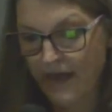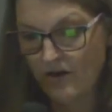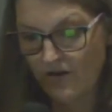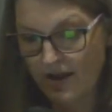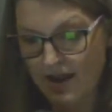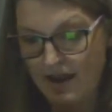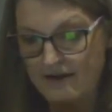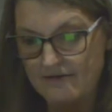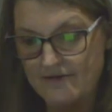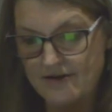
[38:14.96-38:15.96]

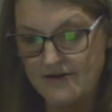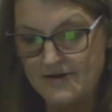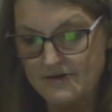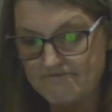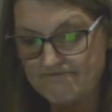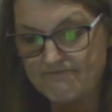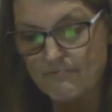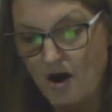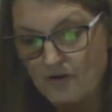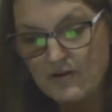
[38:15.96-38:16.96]
Okay,
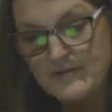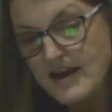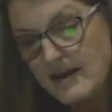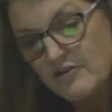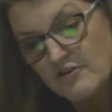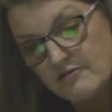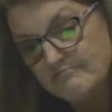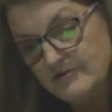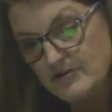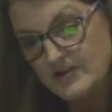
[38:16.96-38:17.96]
model the behavior,
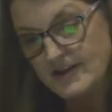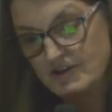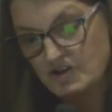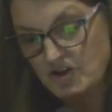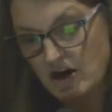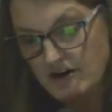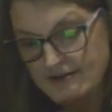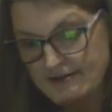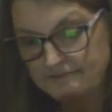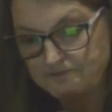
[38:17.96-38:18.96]
use touch
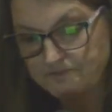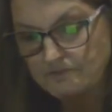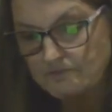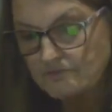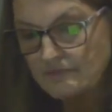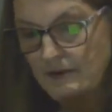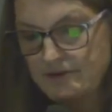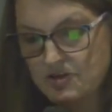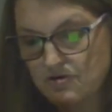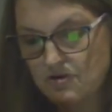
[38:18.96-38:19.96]
charts.
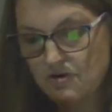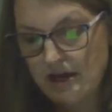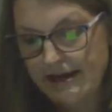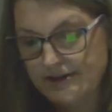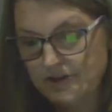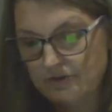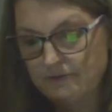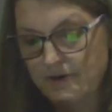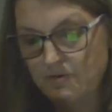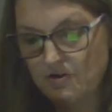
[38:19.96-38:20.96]
Be sure to
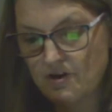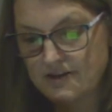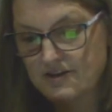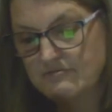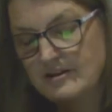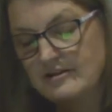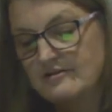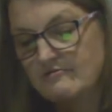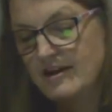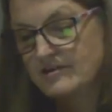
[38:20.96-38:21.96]
remember not to read
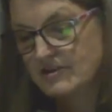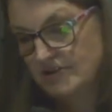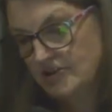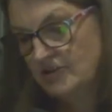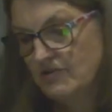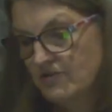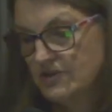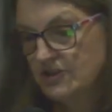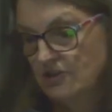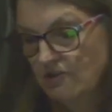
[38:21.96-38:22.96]
the directions to your
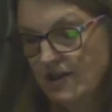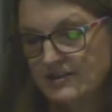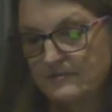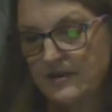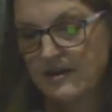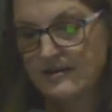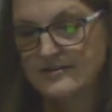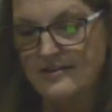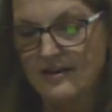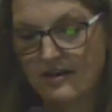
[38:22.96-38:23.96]
students,
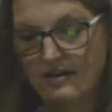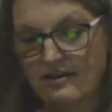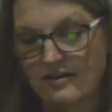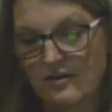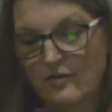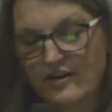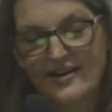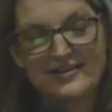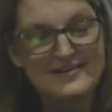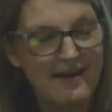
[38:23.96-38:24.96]
because what did
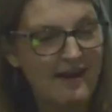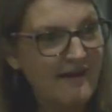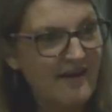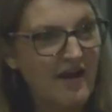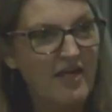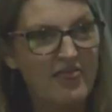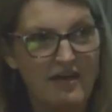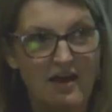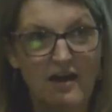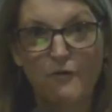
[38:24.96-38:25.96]
I say?
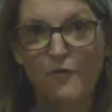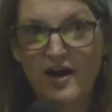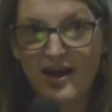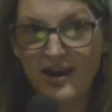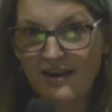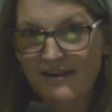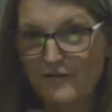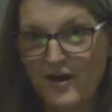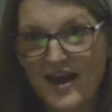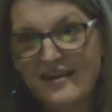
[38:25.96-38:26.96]
The
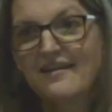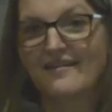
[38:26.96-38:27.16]
one, what?